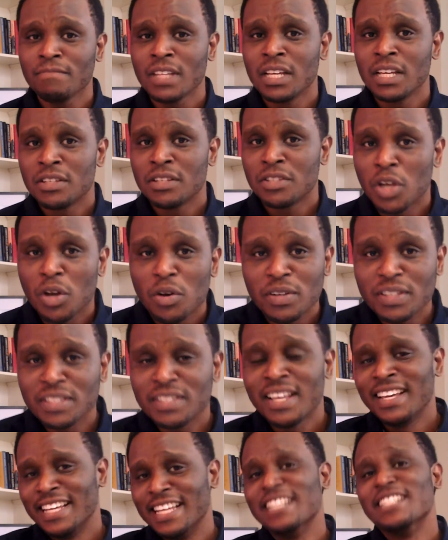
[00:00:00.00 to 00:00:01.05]
So
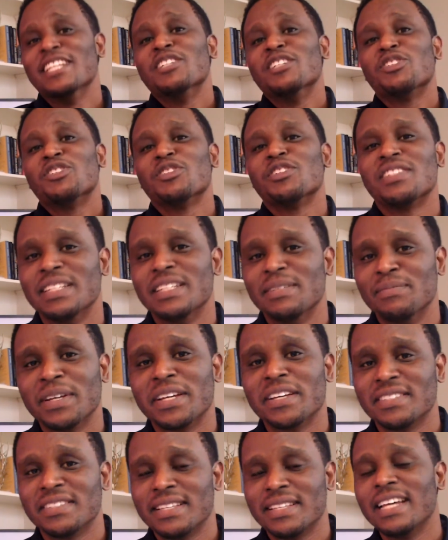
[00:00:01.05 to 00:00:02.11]
it's interesting
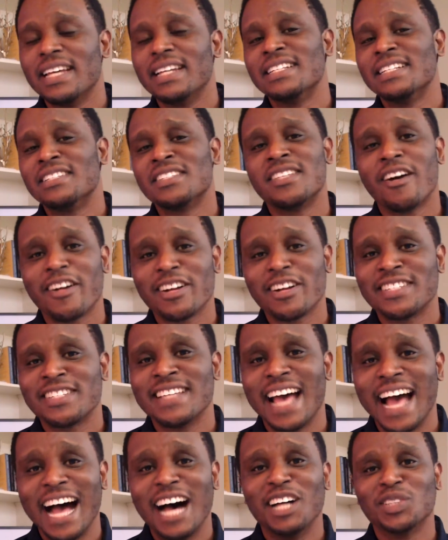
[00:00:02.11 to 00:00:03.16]
because then it starts
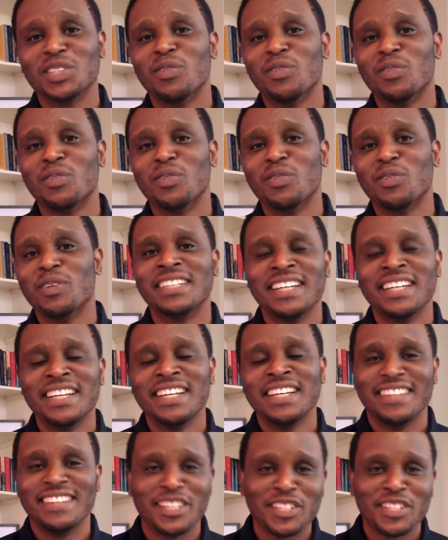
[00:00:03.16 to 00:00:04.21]
out with
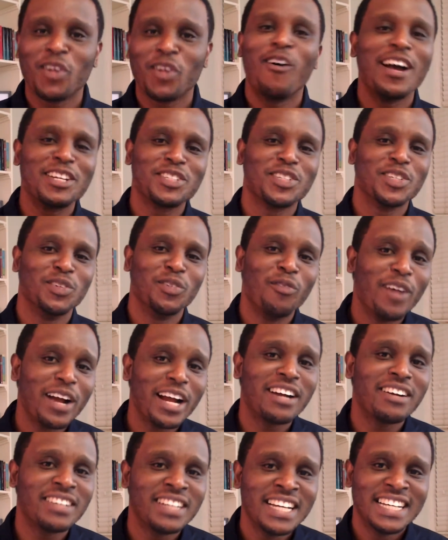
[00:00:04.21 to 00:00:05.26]
this question:
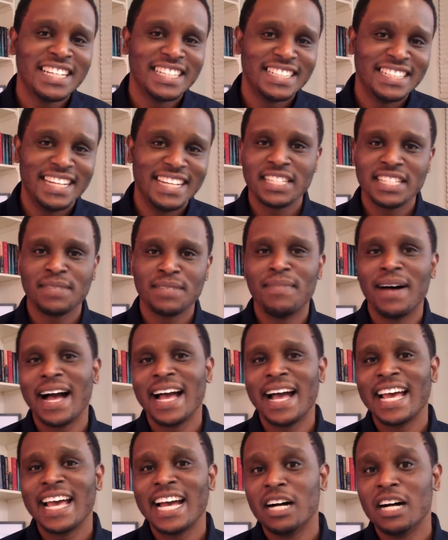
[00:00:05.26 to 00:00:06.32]
where does my
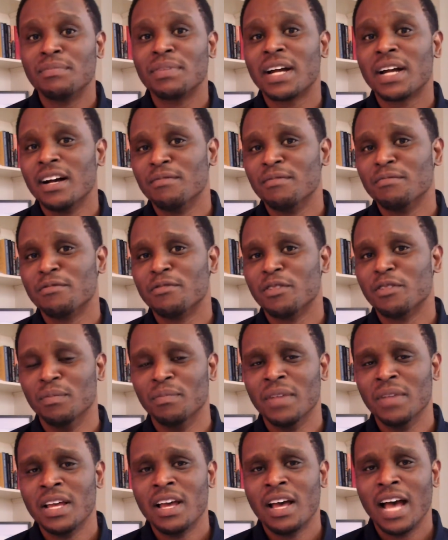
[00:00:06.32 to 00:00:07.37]
help come from?
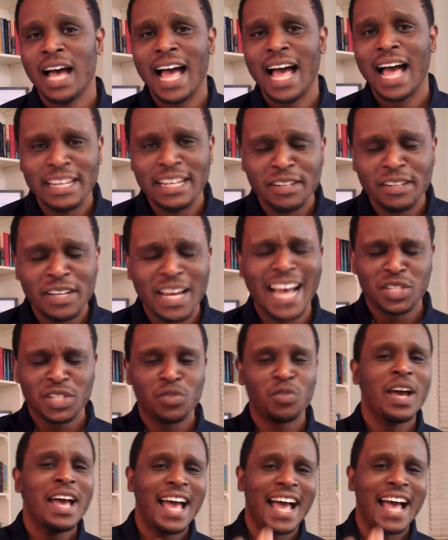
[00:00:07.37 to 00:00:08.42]
As
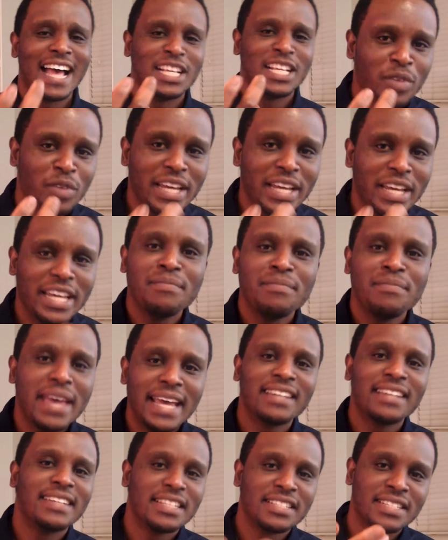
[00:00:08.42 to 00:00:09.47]
we make
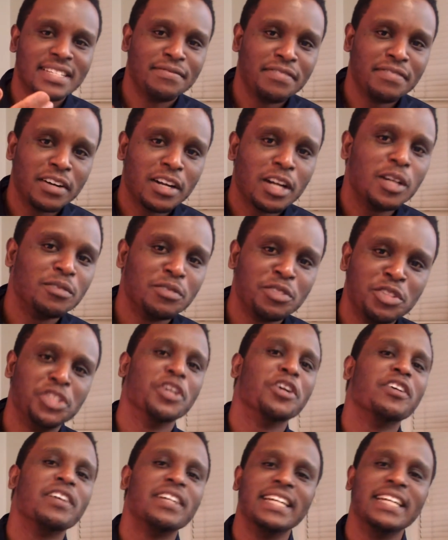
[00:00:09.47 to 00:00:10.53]
this difficult
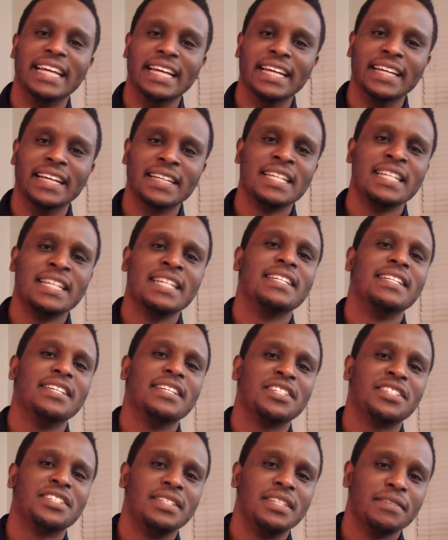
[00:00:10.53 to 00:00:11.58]
journey, this
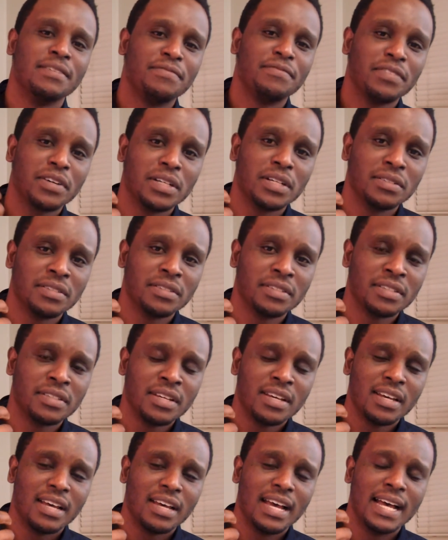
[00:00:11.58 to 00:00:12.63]
difficult
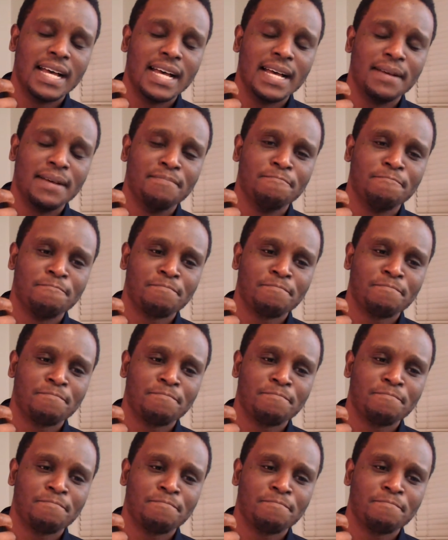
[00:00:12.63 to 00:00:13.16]
and